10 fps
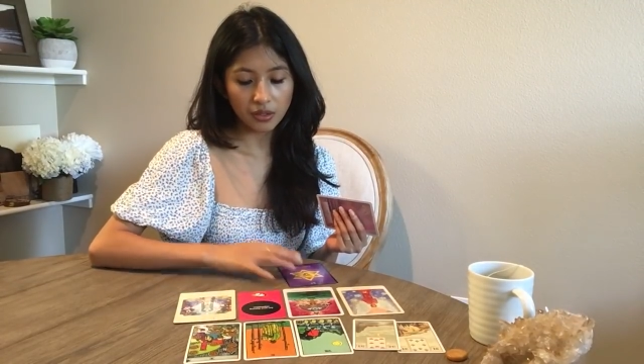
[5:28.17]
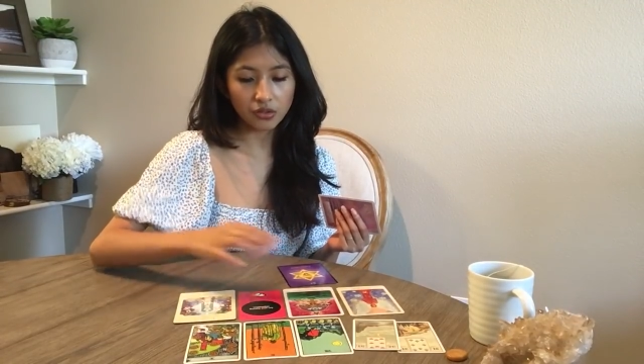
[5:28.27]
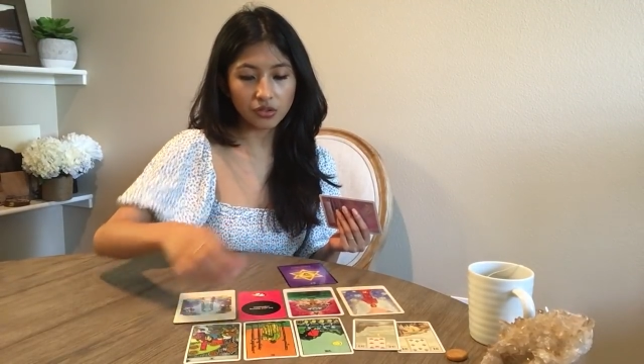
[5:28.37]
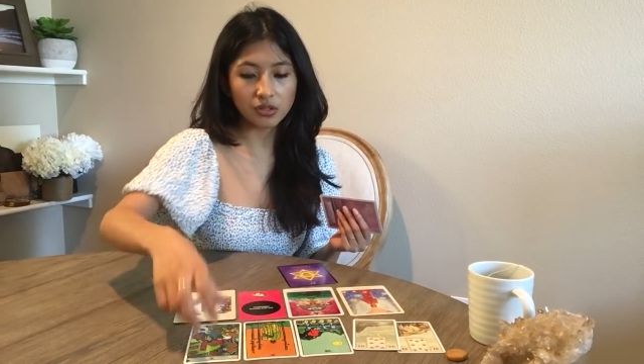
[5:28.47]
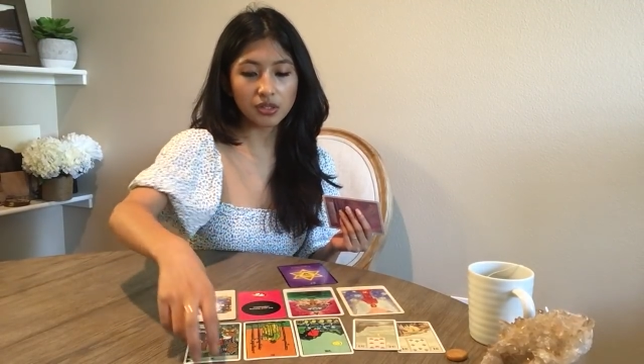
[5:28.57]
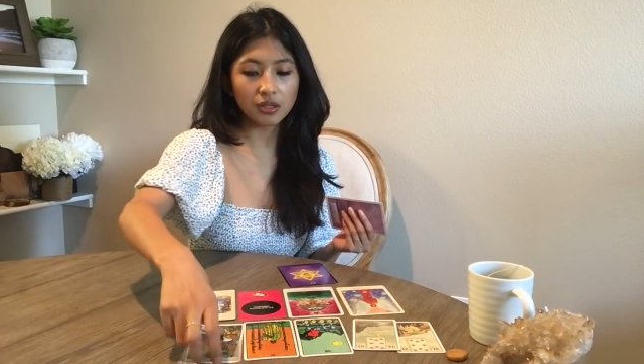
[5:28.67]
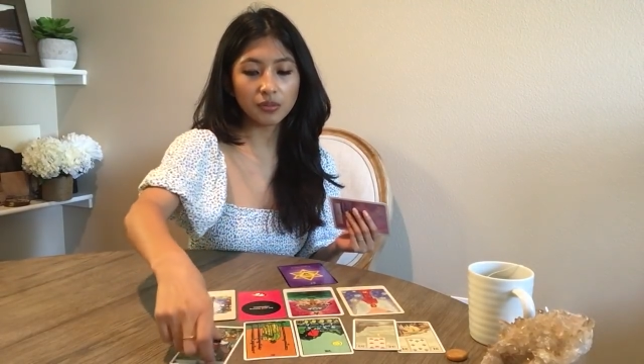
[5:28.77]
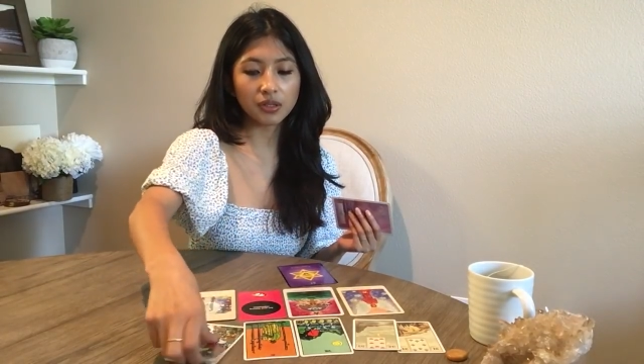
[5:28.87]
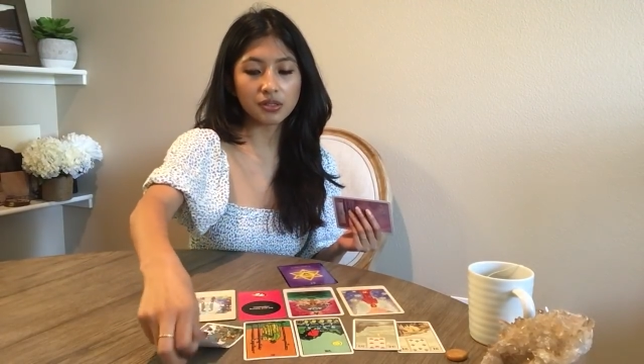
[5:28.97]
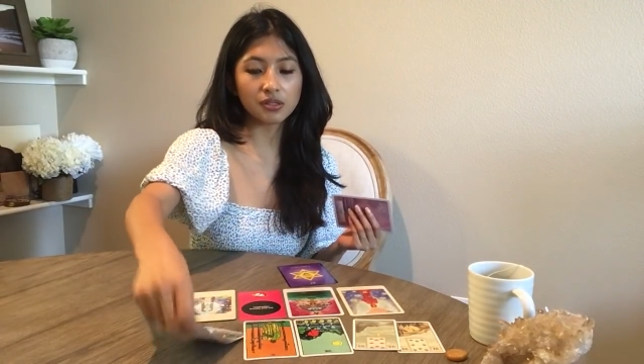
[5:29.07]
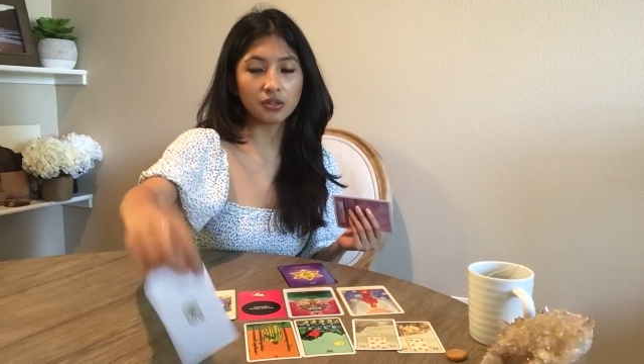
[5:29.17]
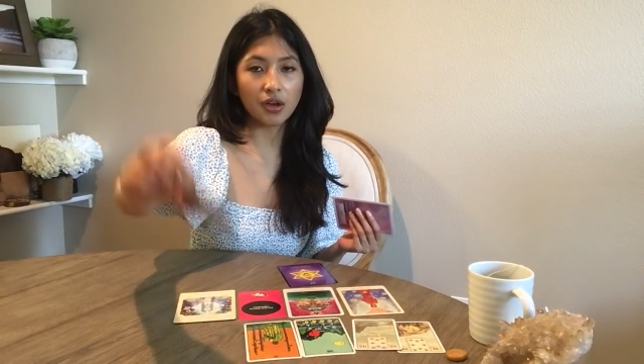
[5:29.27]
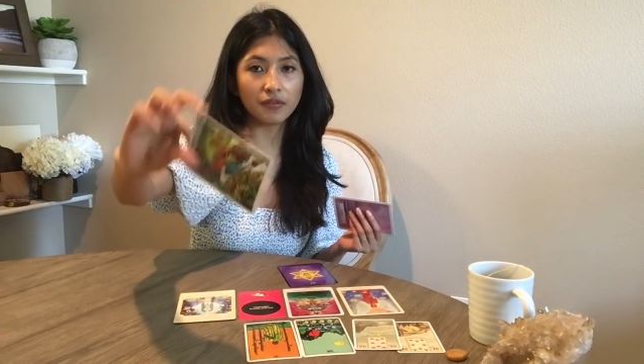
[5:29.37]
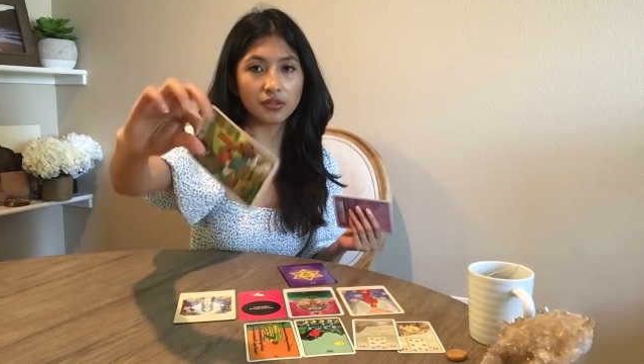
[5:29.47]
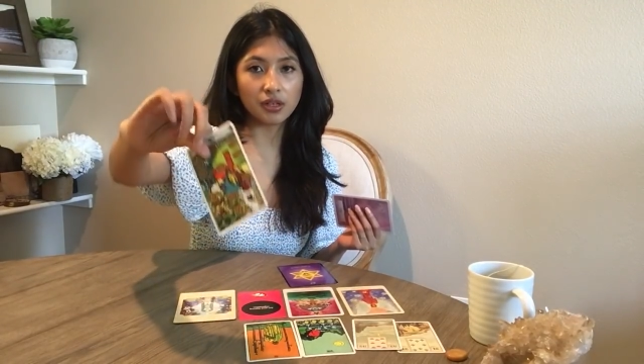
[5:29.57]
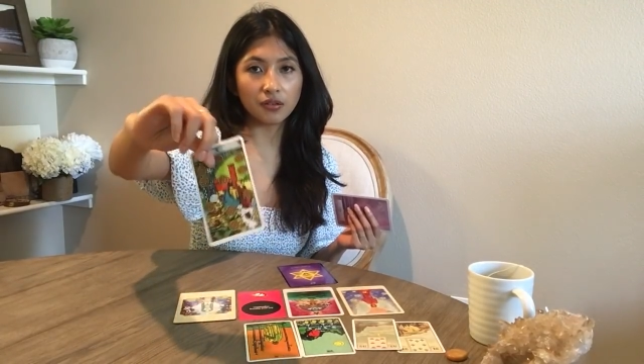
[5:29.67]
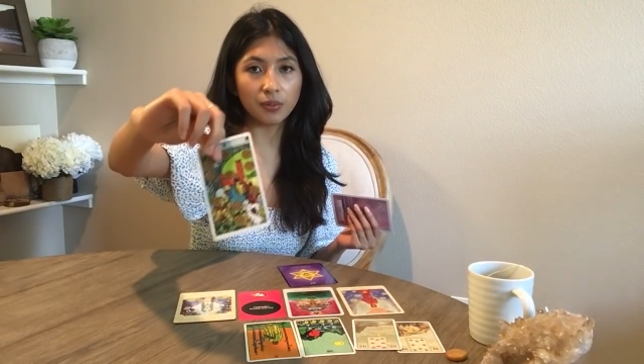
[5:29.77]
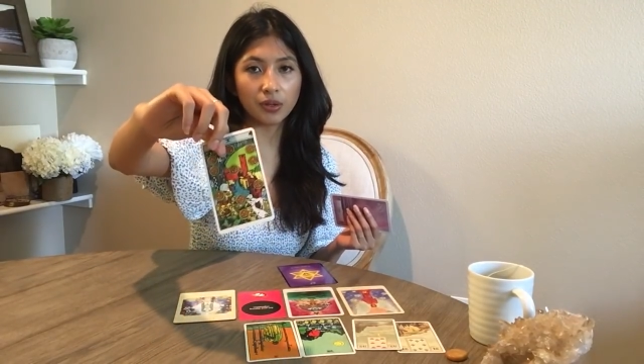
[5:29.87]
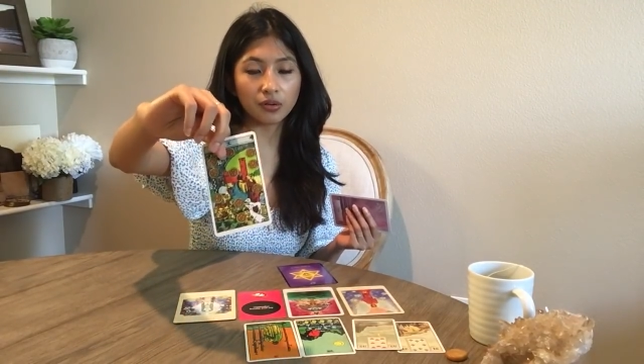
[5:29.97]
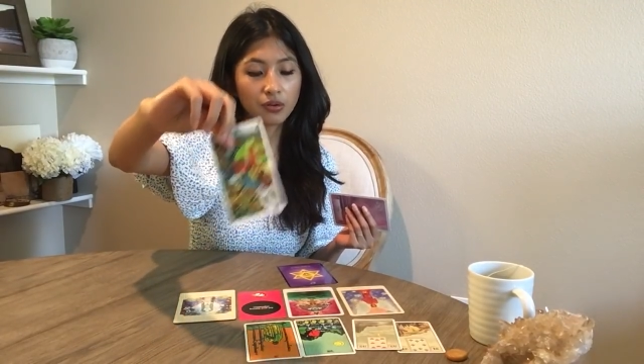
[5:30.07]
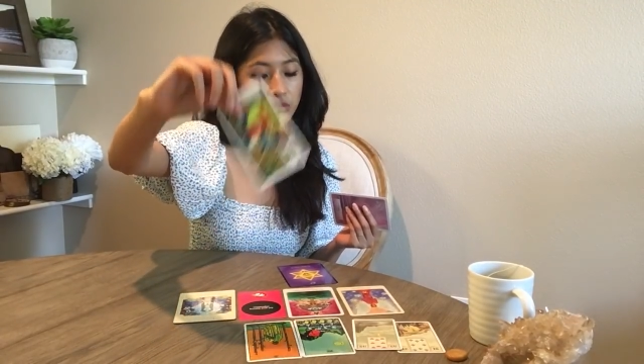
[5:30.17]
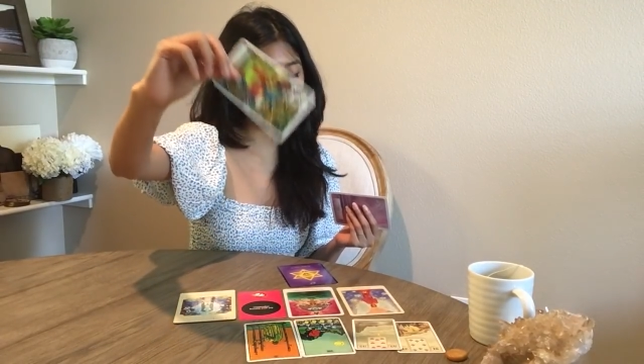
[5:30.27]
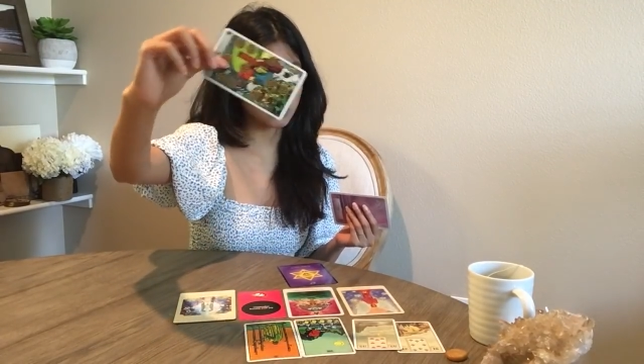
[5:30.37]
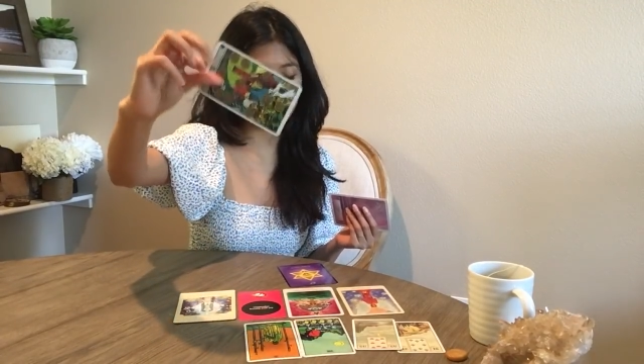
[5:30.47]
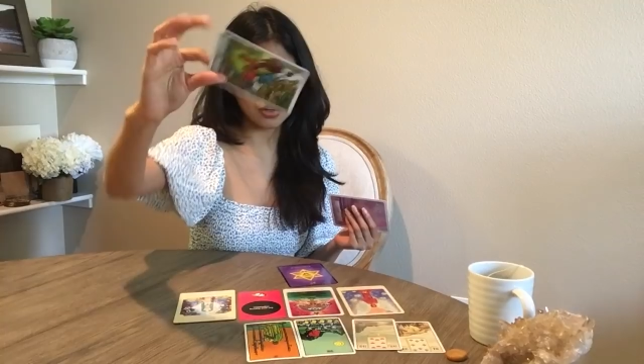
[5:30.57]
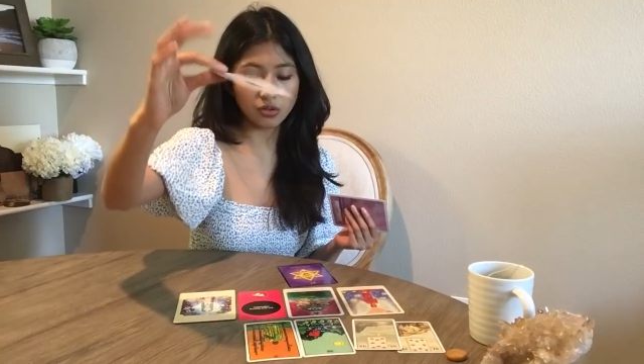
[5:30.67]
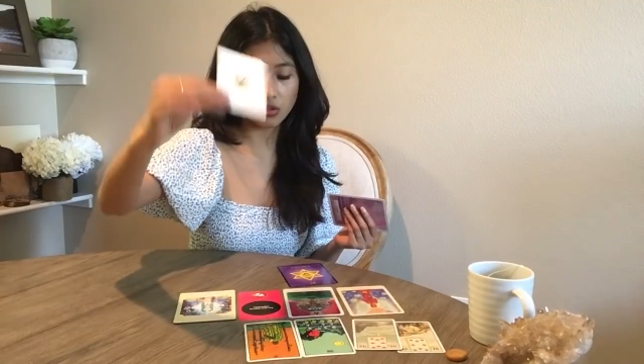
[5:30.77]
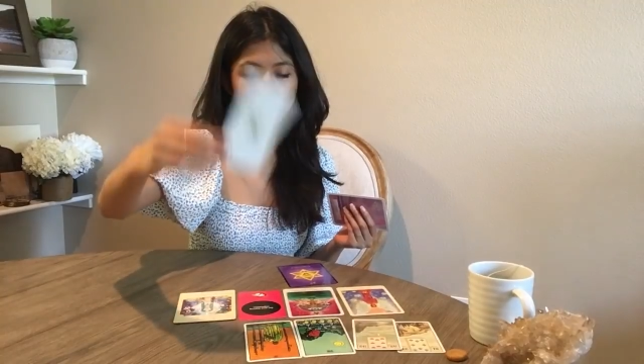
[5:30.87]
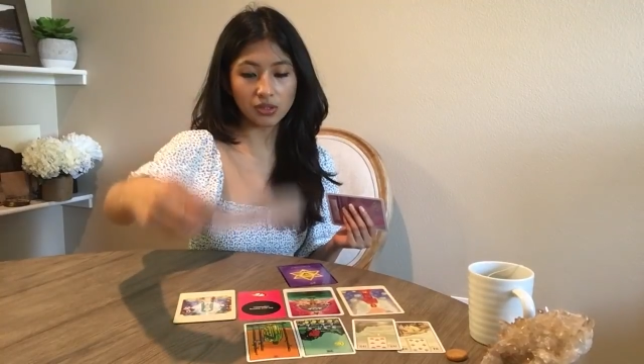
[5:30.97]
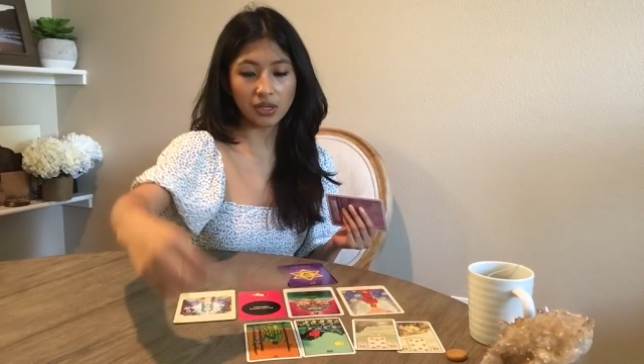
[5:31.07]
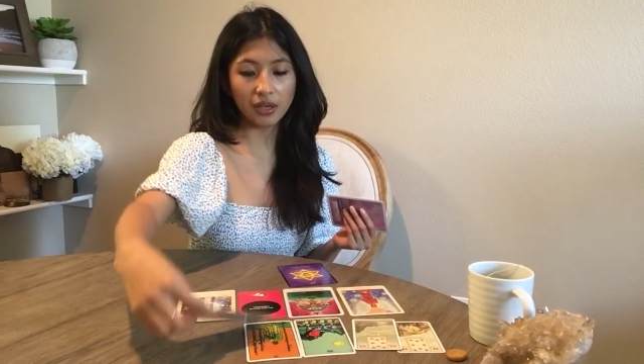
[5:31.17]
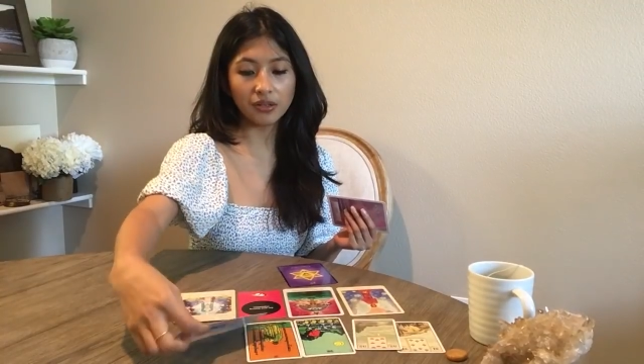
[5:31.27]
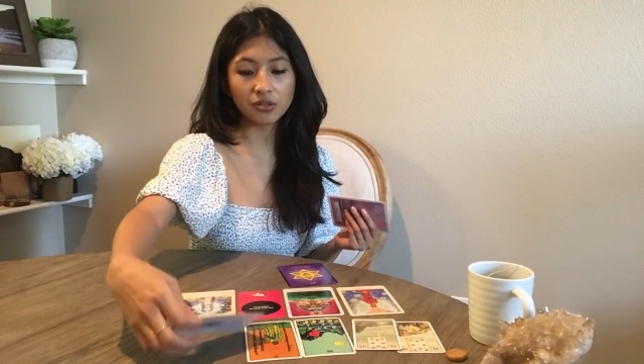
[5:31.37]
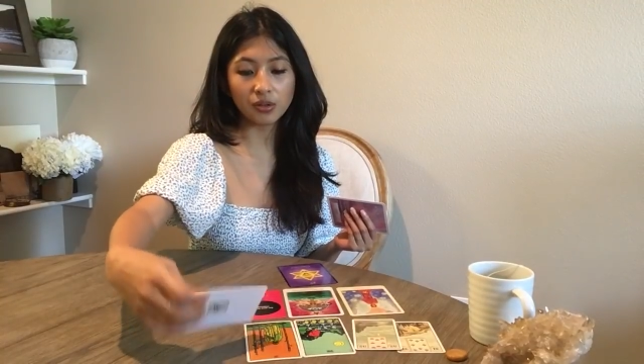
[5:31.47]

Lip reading: Interesting, because you have the 10 of Pentacles, which is also a 10.